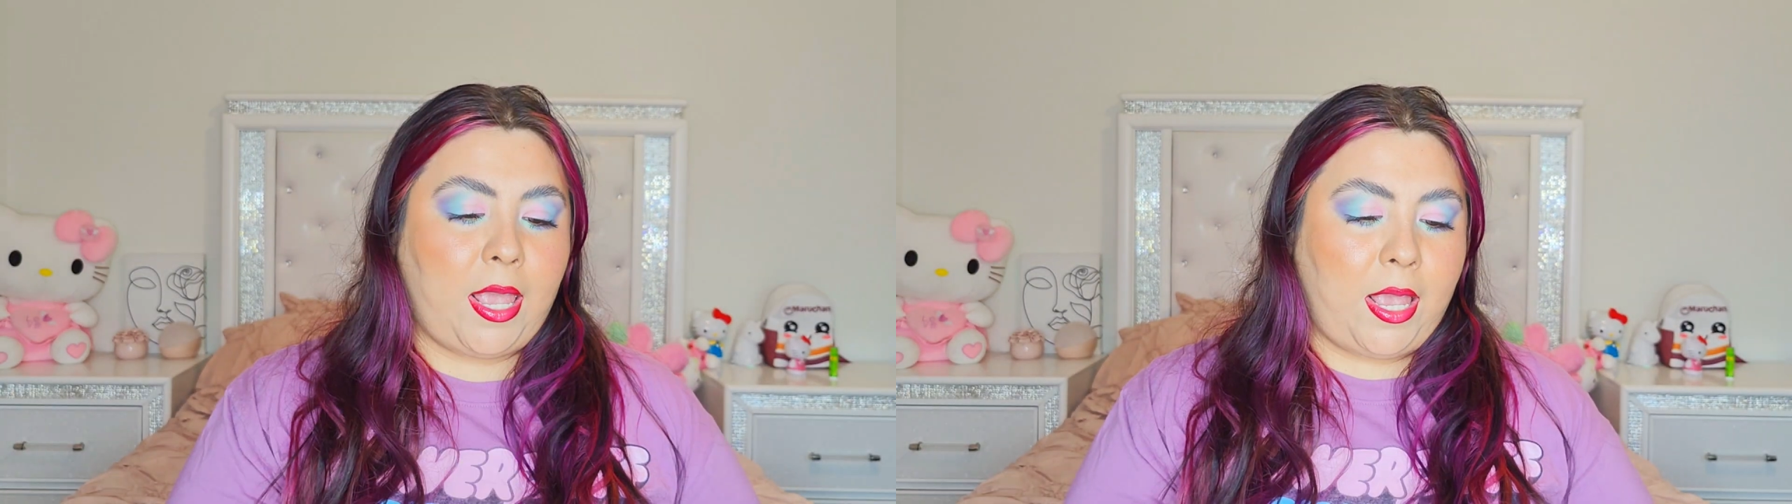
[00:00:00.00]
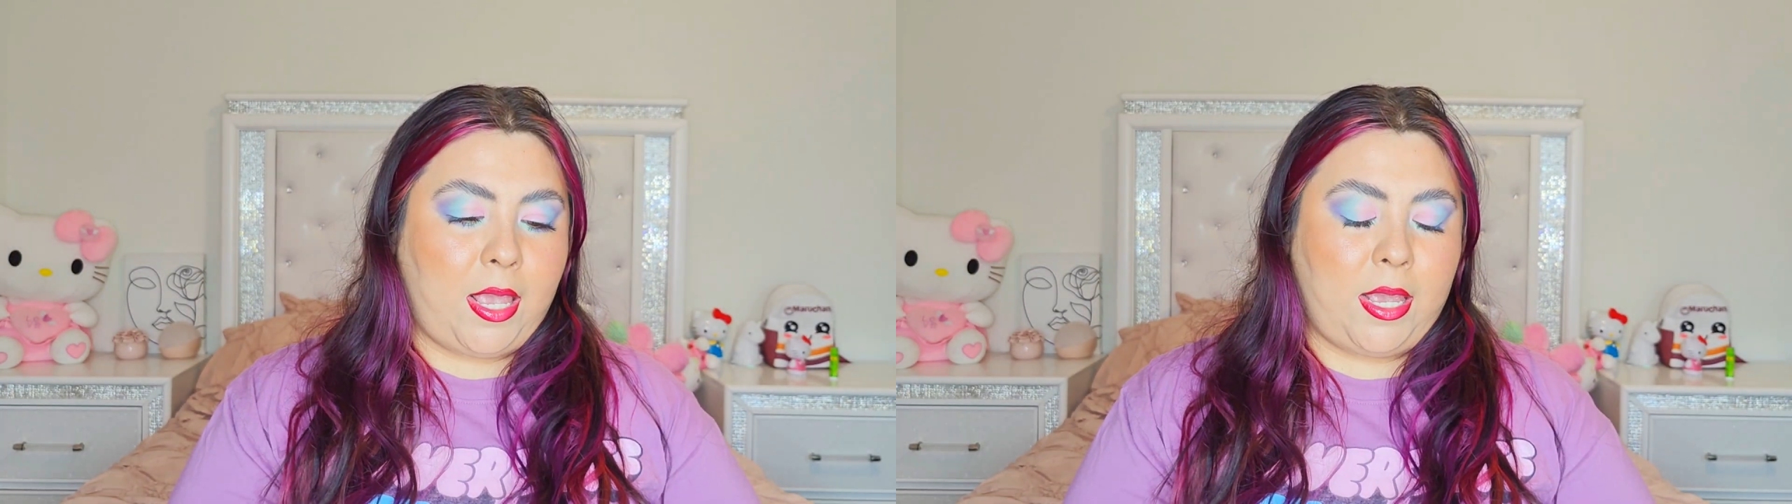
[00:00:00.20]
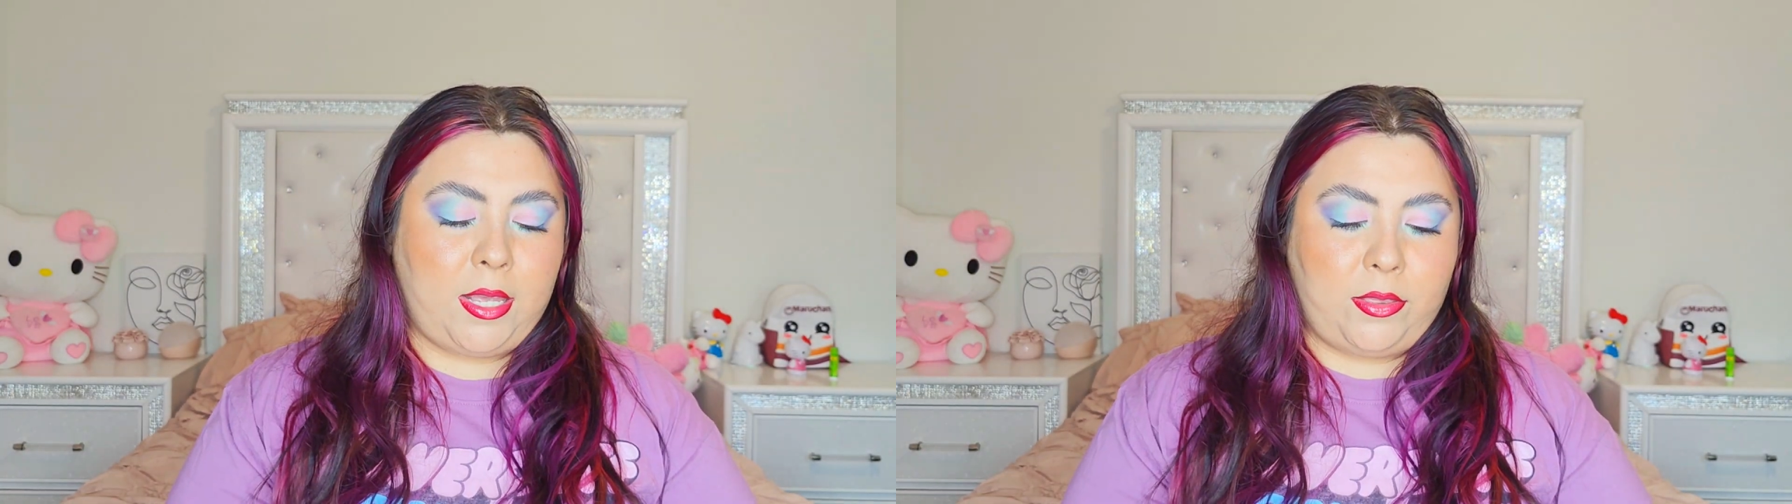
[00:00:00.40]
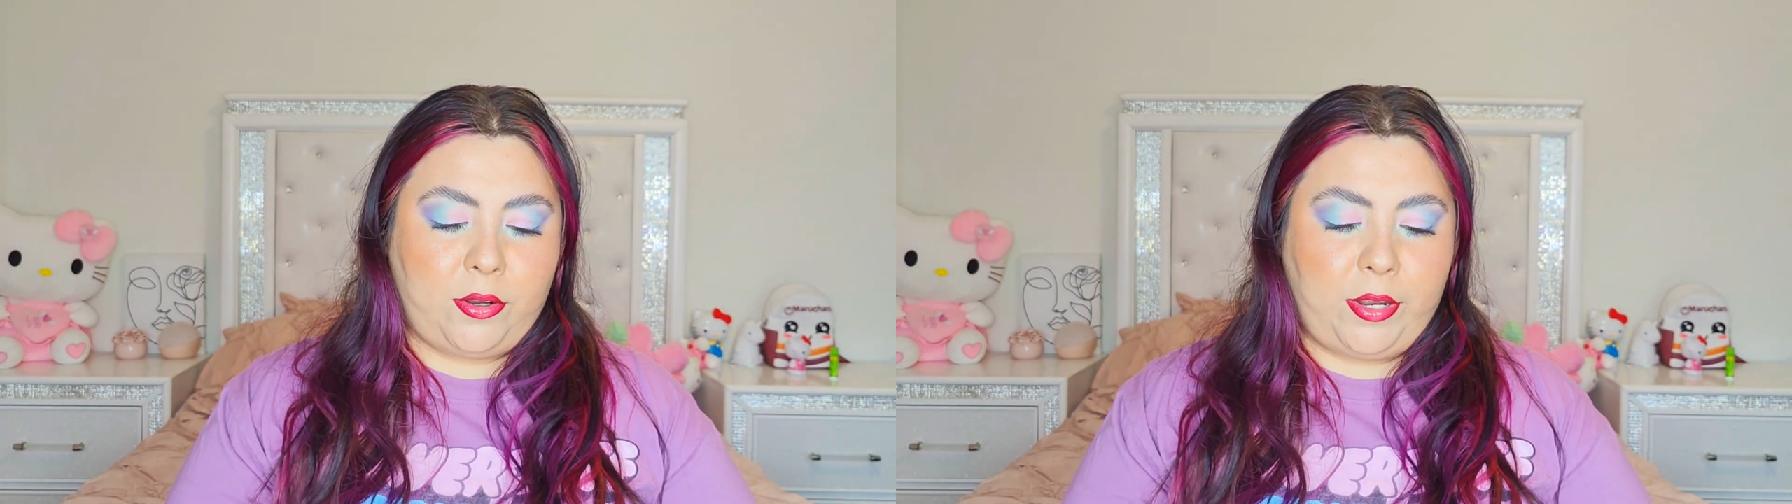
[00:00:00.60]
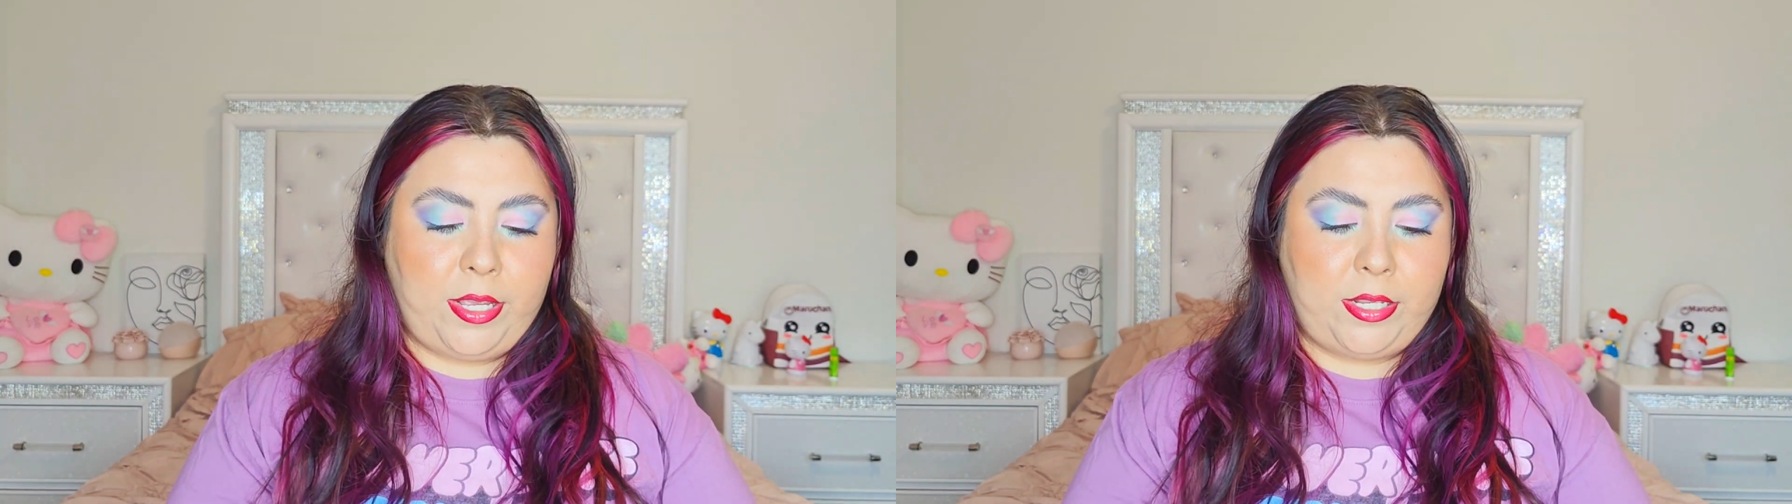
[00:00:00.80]
And
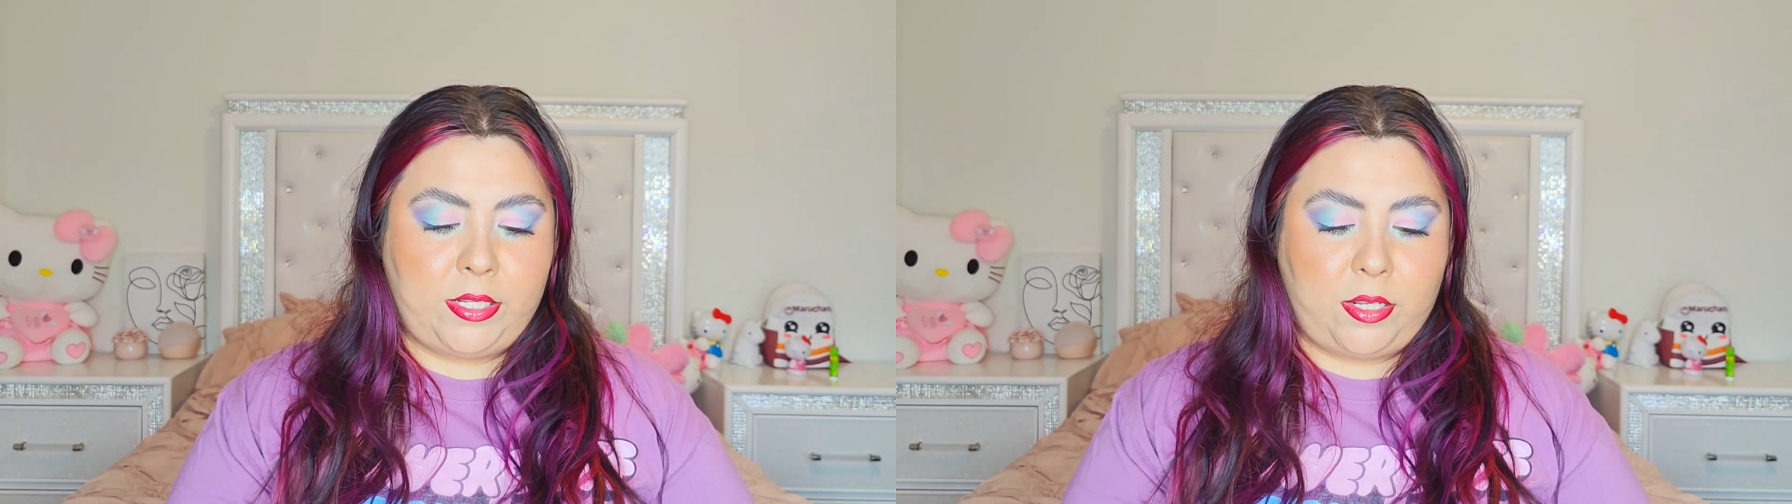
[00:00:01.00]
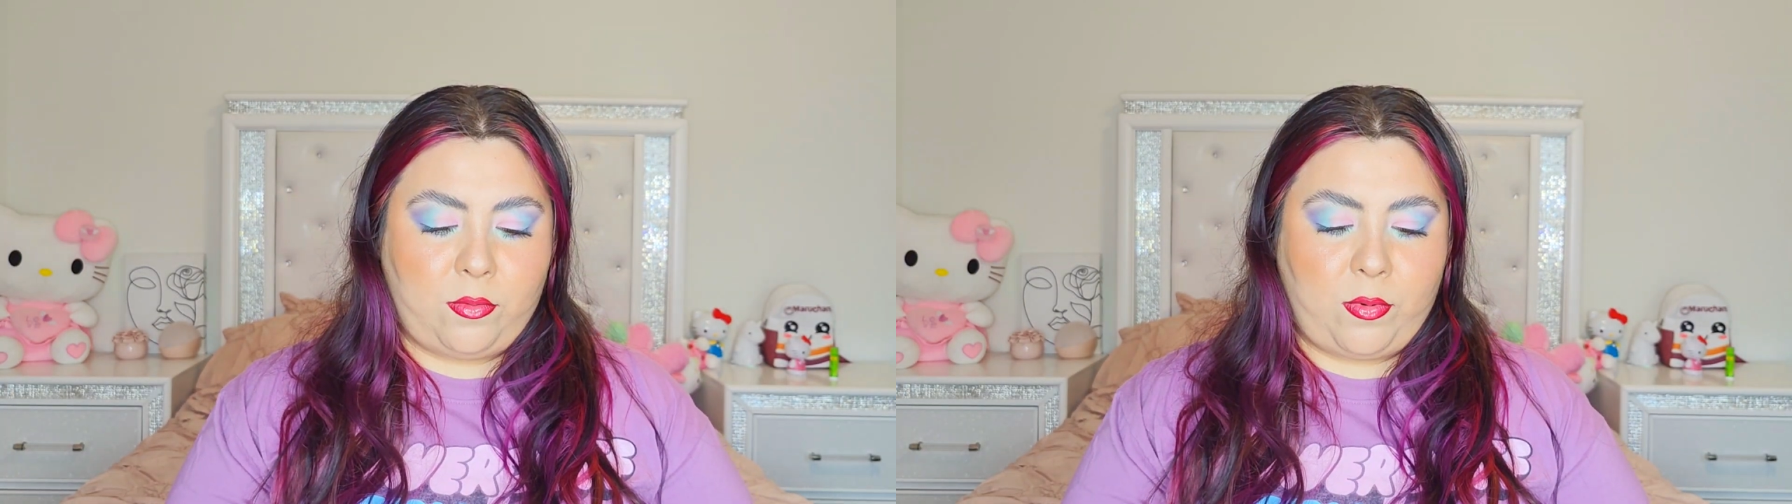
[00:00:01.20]
there is